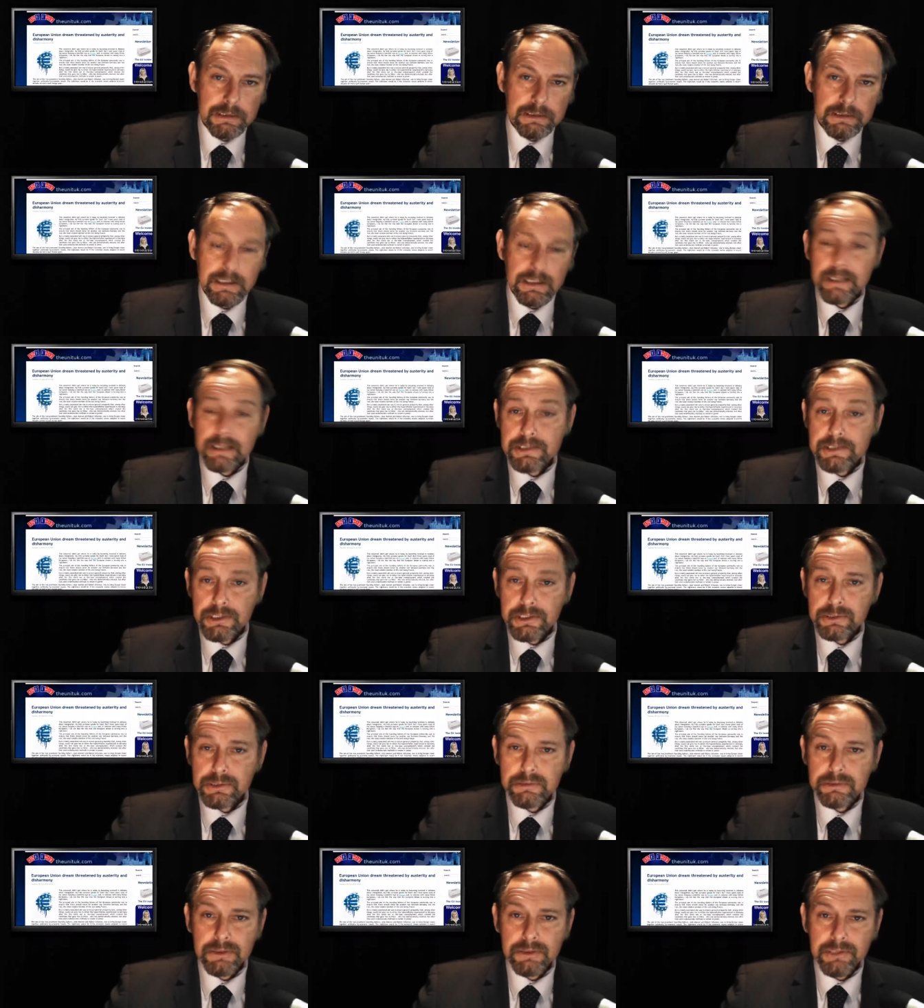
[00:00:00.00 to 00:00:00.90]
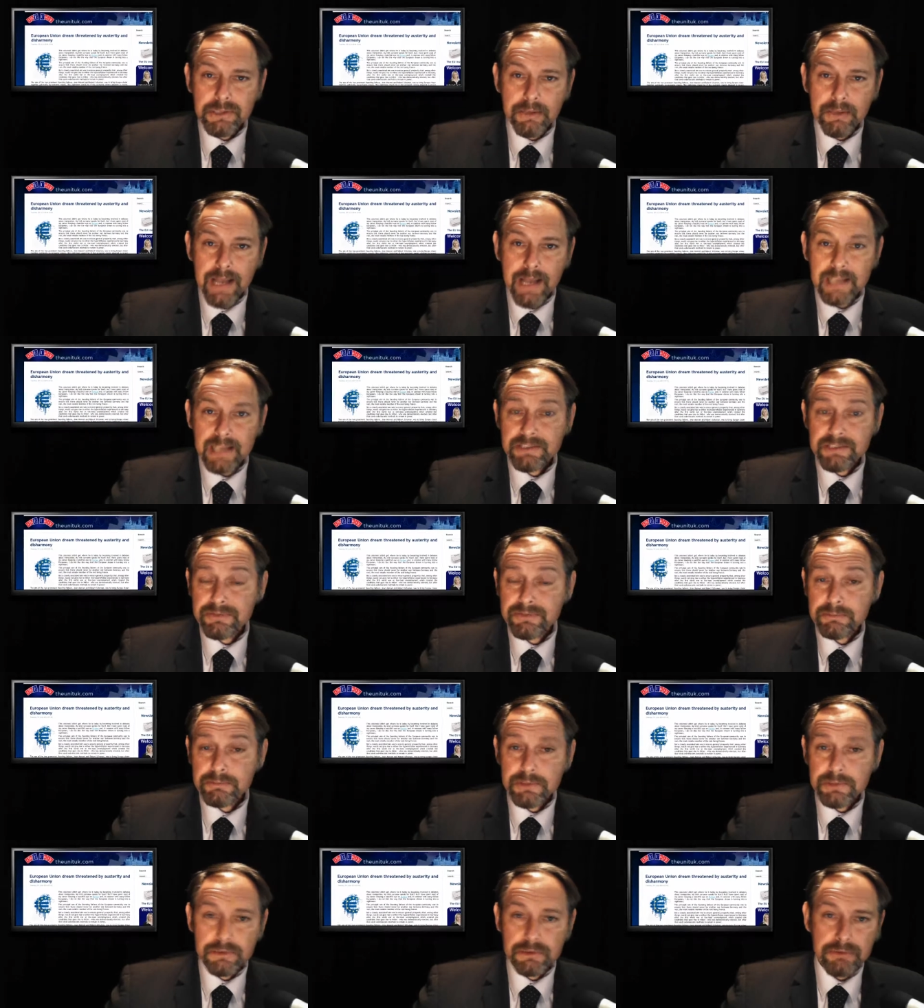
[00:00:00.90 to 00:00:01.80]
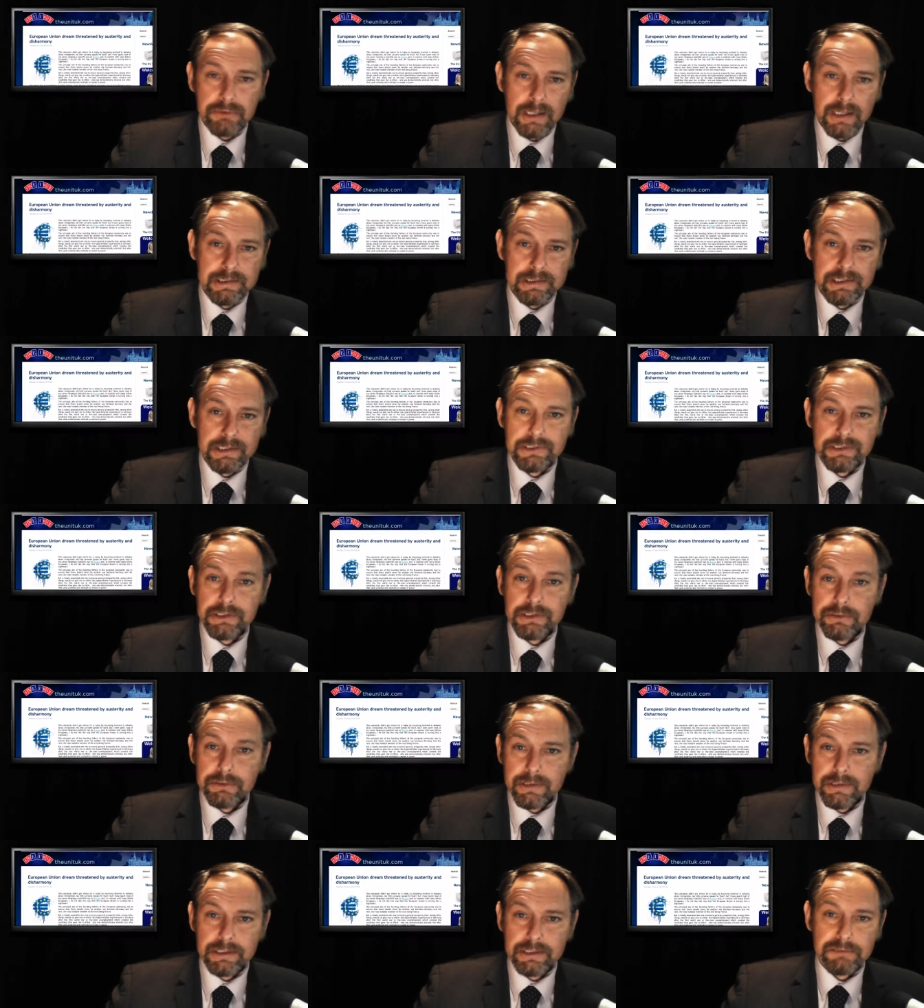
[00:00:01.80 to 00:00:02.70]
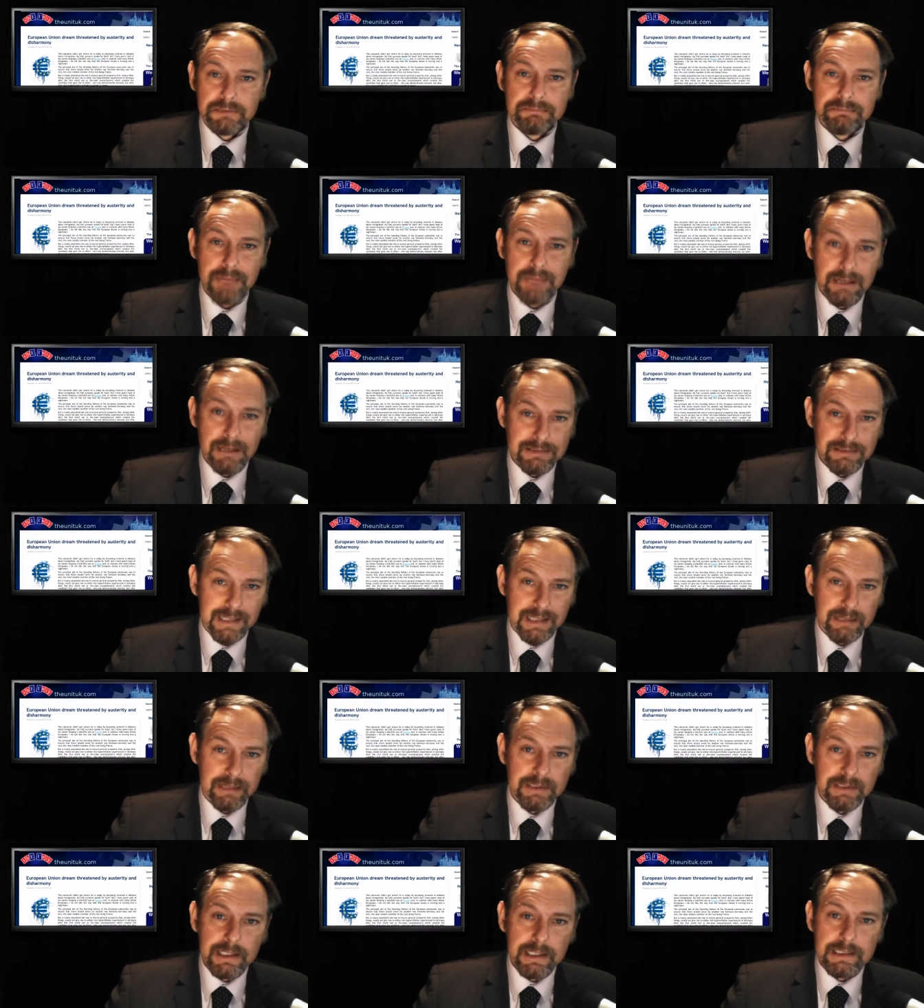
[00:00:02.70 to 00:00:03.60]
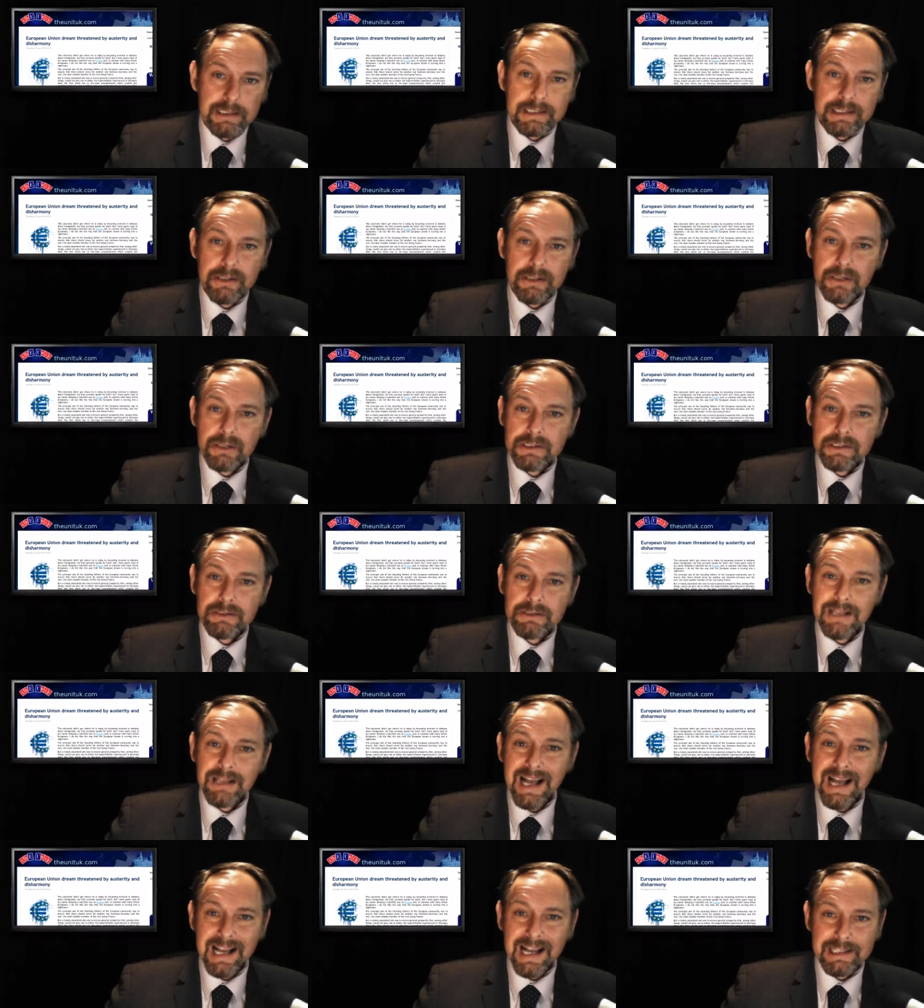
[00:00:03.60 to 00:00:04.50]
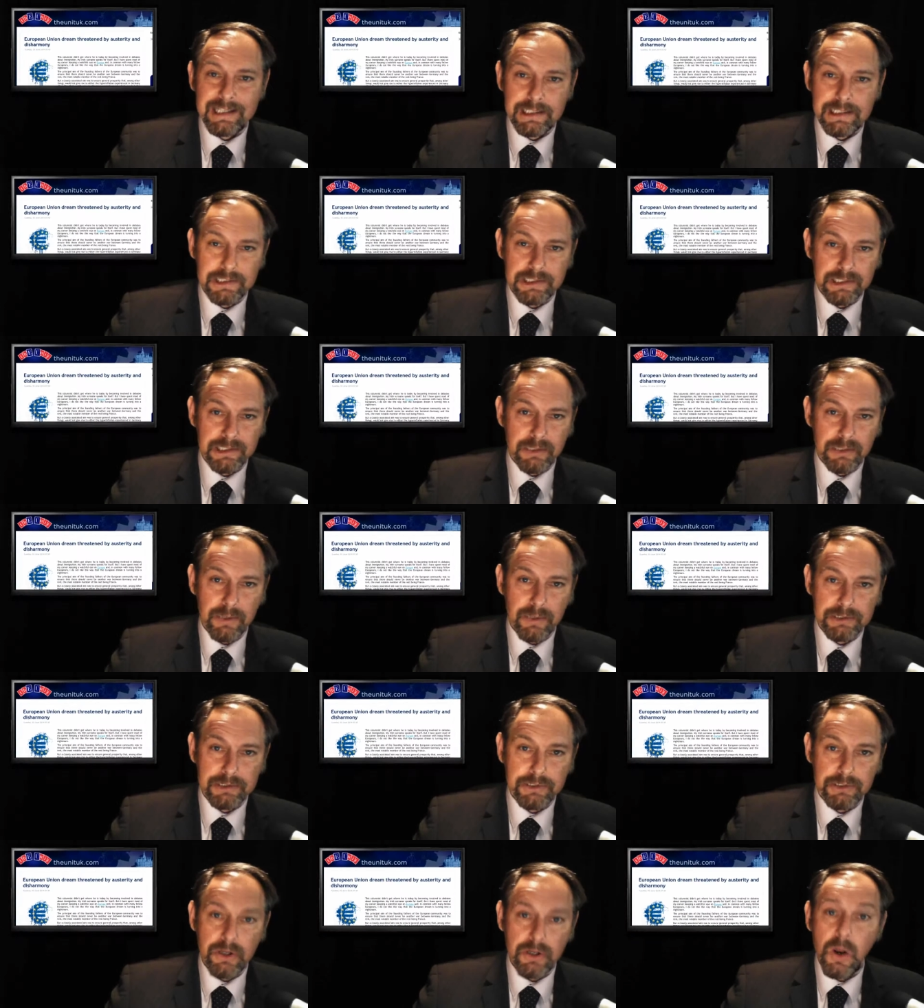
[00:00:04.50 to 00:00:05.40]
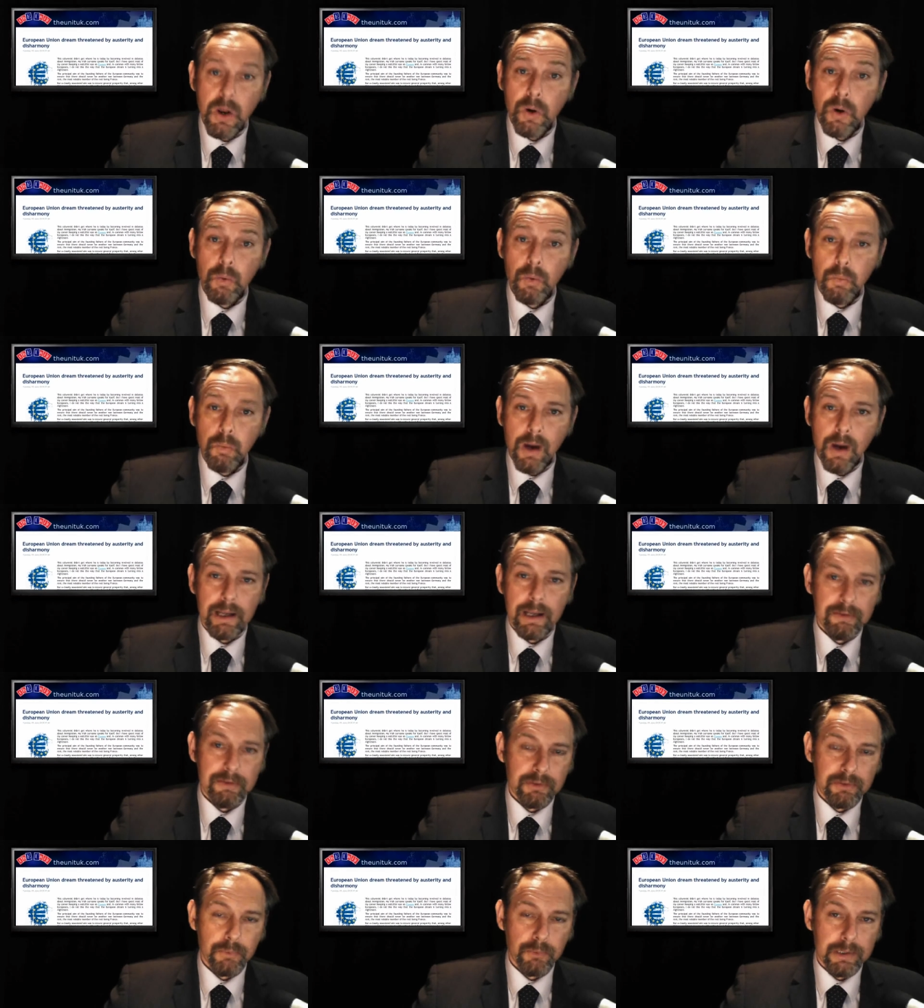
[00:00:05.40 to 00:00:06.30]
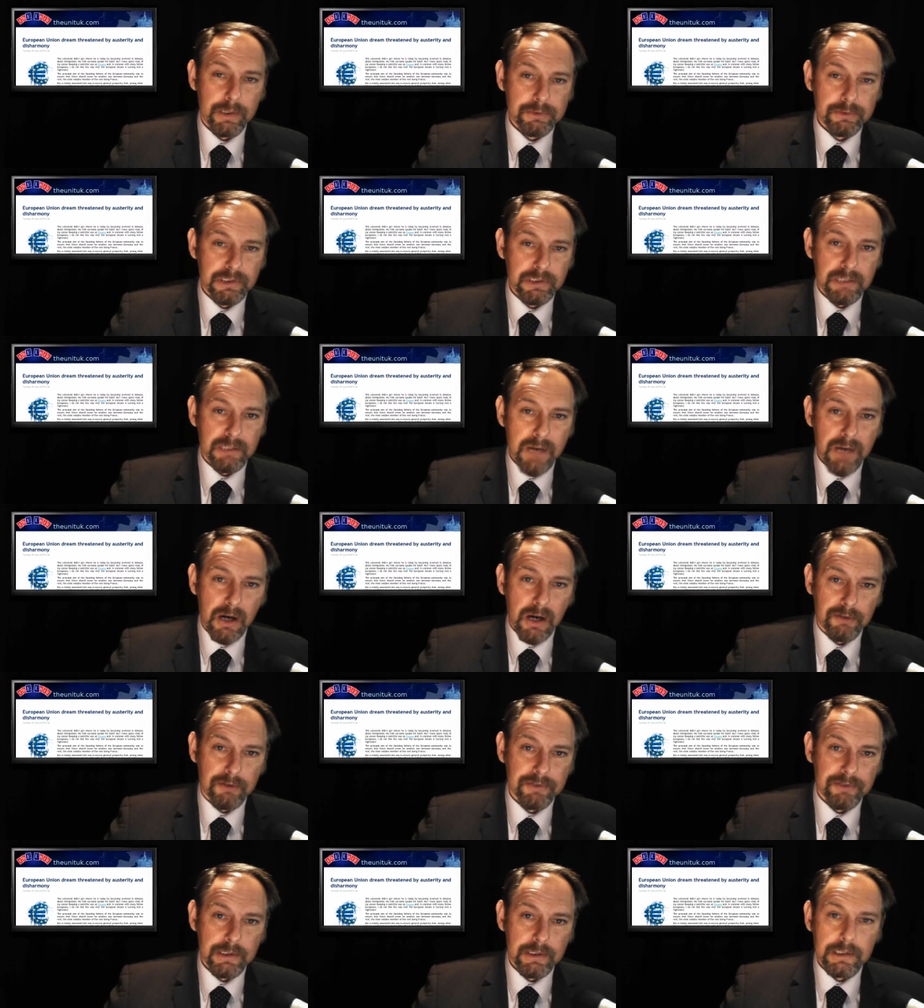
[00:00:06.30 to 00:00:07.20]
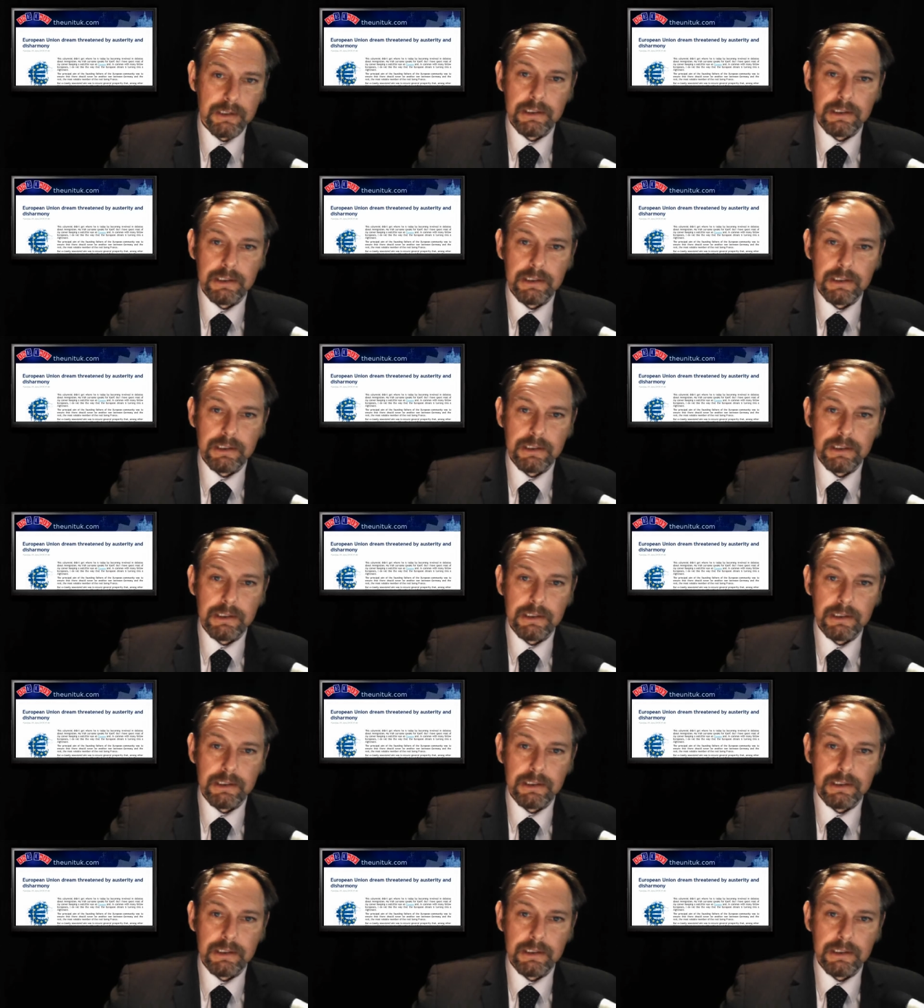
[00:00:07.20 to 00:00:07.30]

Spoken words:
As the Eurozone heads from crisis to critical meltdown, this article asks the question, why have the wheels come off?